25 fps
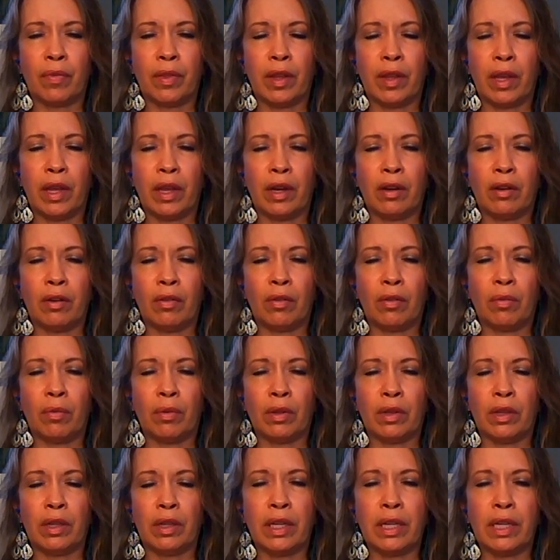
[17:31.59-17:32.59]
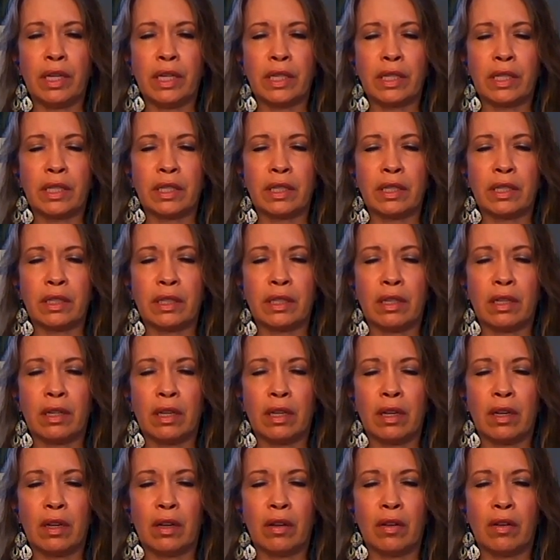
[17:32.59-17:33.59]
and or release
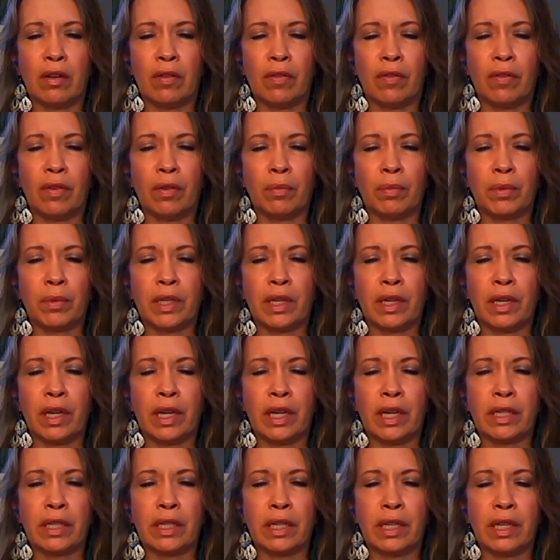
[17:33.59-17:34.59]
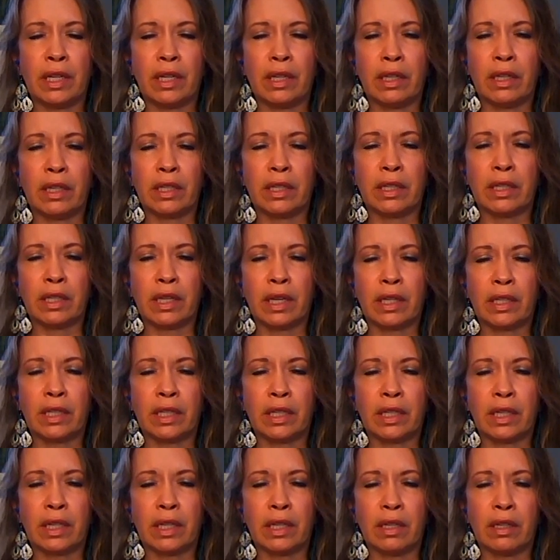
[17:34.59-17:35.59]
from today's healing
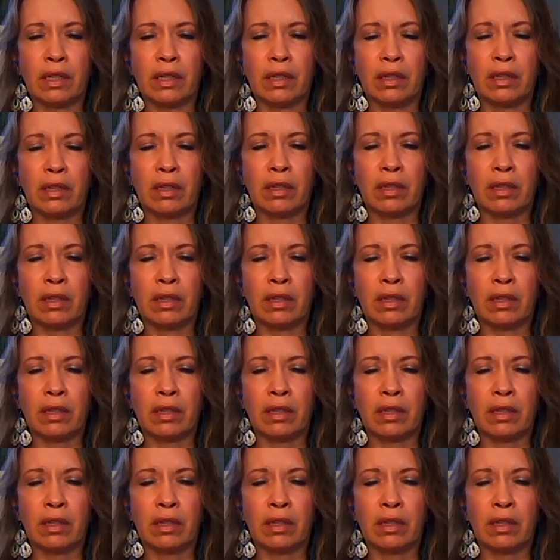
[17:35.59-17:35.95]
session.